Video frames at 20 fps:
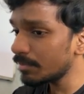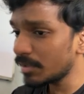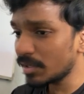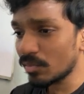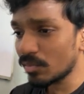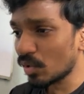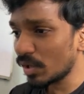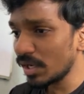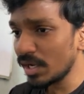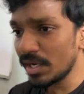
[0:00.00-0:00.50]
bit
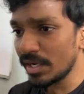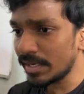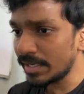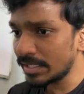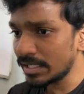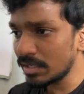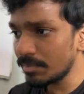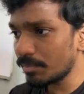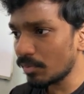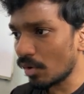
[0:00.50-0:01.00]
only
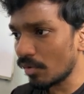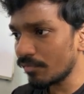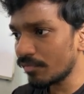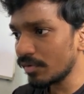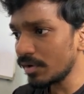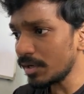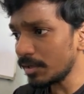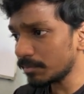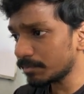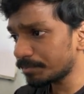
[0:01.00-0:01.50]
little
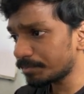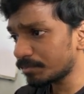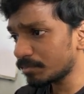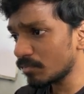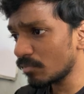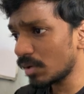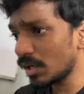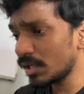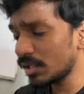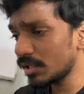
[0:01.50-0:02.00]
profit
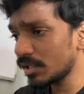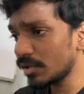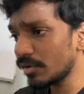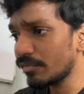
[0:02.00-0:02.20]
but the,